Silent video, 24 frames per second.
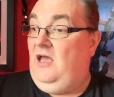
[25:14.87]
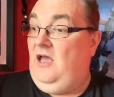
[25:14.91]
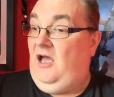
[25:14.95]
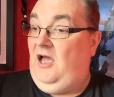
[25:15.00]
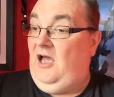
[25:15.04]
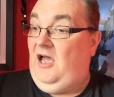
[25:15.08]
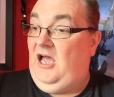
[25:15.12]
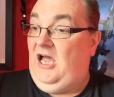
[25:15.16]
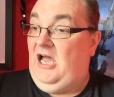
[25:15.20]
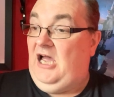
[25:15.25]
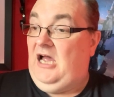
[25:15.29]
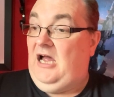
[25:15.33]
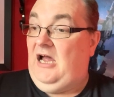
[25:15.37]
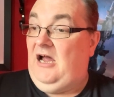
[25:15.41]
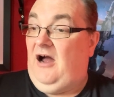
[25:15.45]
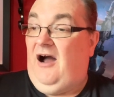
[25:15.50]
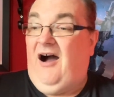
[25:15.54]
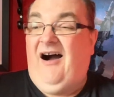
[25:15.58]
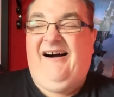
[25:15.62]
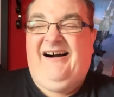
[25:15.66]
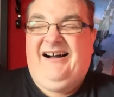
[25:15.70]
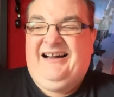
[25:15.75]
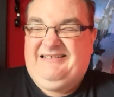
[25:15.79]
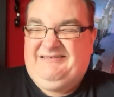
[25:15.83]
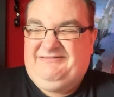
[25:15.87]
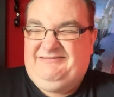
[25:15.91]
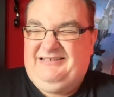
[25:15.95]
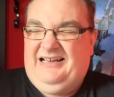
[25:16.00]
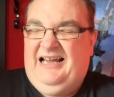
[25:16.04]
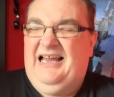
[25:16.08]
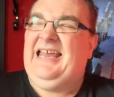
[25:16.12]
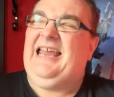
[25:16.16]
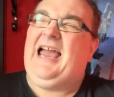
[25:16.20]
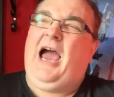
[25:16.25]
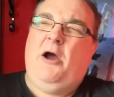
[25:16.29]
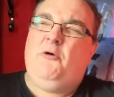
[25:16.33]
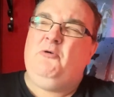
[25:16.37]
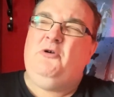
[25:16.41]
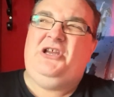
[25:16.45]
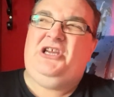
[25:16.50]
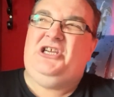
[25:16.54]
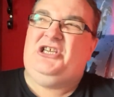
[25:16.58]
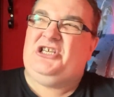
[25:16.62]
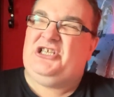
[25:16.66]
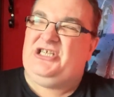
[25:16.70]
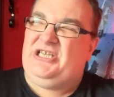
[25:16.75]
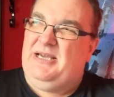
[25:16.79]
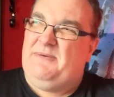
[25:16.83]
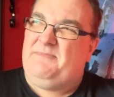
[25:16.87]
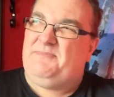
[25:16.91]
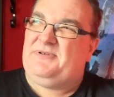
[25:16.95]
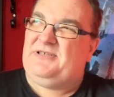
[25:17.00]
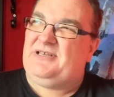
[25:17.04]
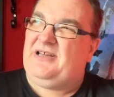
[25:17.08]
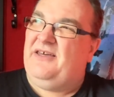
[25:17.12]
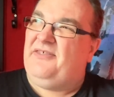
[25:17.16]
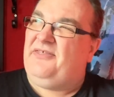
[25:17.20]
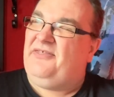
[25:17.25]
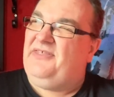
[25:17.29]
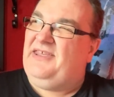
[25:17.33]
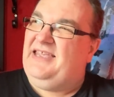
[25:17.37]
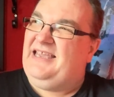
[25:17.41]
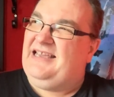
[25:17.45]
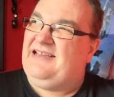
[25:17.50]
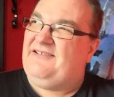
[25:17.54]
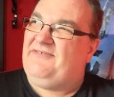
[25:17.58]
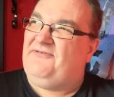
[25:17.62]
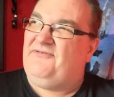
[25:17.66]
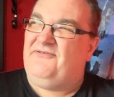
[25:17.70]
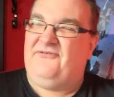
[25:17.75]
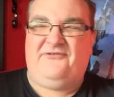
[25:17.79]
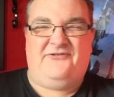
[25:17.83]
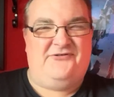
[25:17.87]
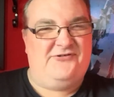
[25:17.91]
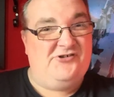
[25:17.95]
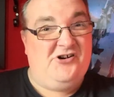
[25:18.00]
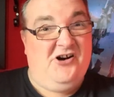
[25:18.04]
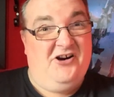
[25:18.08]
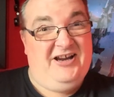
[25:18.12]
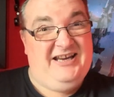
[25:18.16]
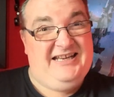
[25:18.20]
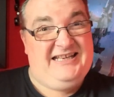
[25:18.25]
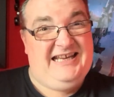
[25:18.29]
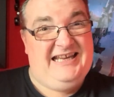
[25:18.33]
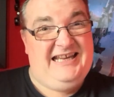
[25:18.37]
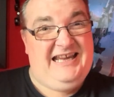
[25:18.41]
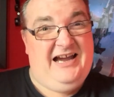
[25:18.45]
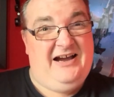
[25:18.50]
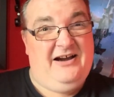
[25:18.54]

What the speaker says: It only shipped, I think, Friday.